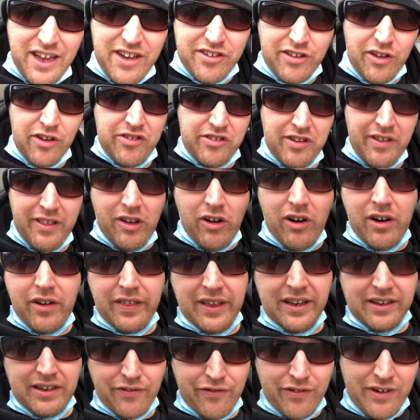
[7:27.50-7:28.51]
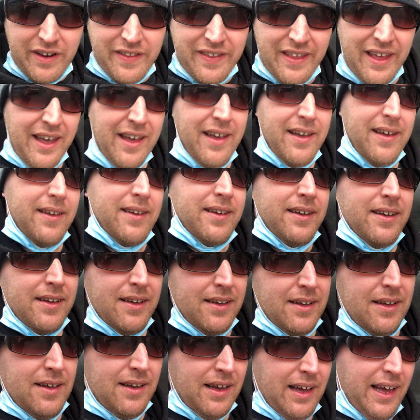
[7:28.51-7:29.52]
Let's go and see if they've got anything different in there.
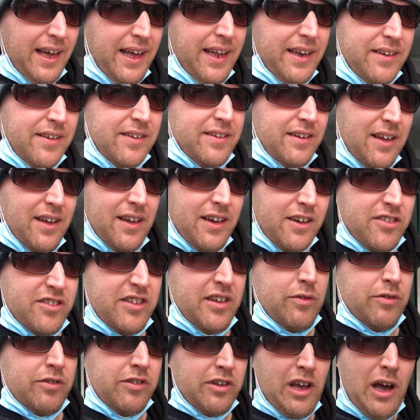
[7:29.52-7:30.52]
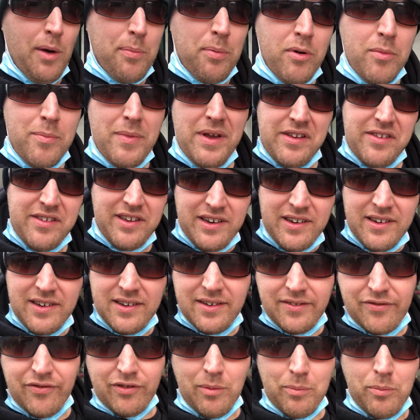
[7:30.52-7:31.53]
And because uh, there was a couple missing
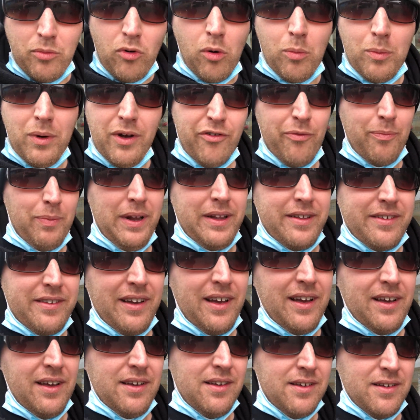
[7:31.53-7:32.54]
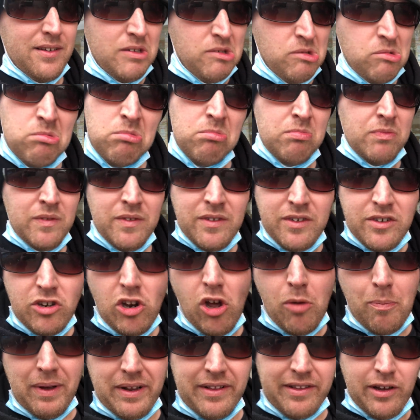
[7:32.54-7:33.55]
from Bournemouth, but uh,
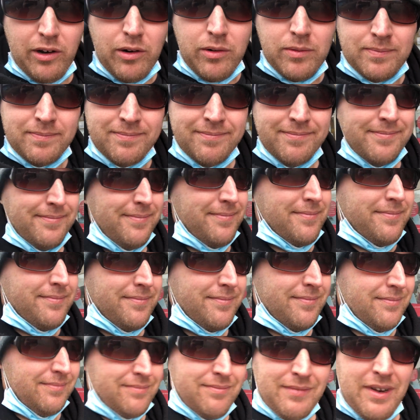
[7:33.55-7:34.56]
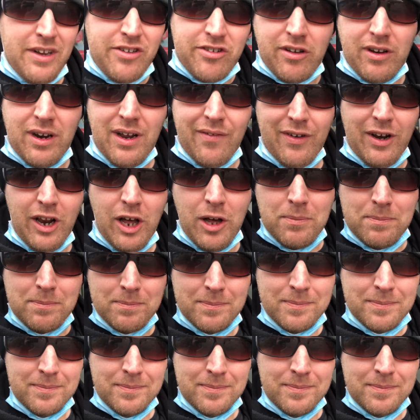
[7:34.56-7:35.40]
no big deal. Let's go and have a look.